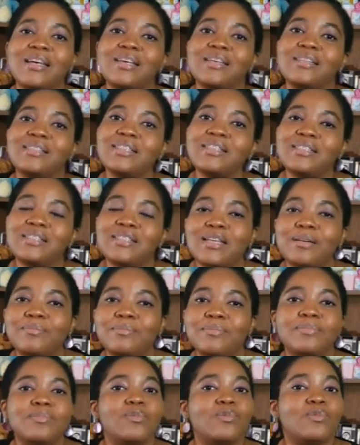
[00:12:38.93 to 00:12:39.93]
Teach
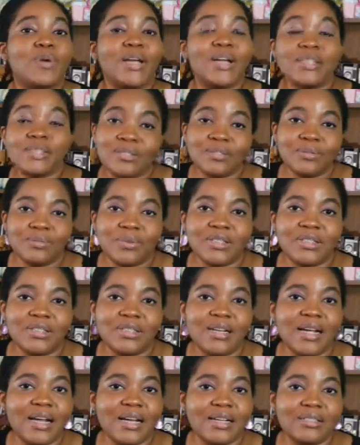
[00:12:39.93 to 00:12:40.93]
them when to wash their
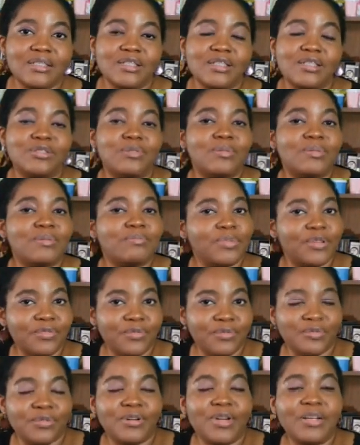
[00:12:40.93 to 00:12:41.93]
hands,
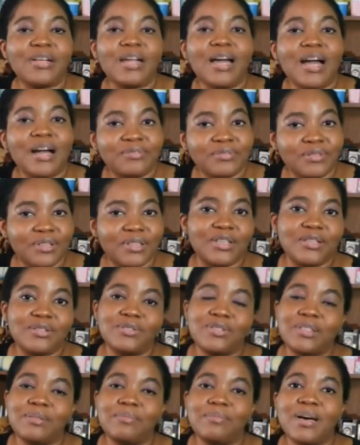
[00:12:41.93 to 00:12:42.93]
before and after they use
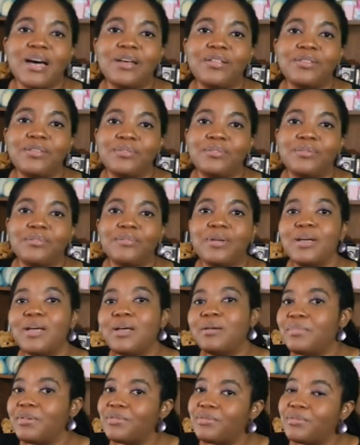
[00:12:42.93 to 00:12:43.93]
the bathroom,
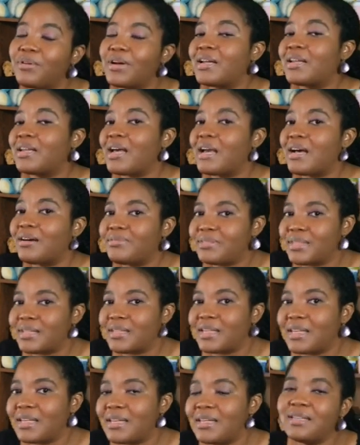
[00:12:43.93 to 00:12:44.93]
before and after
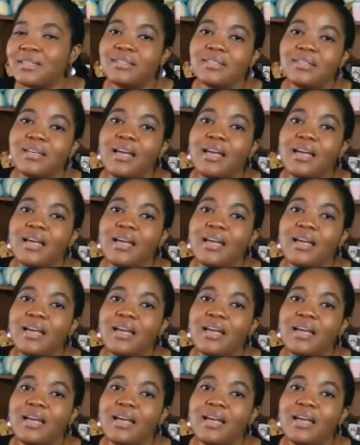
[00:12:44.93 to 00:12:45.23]
they eat.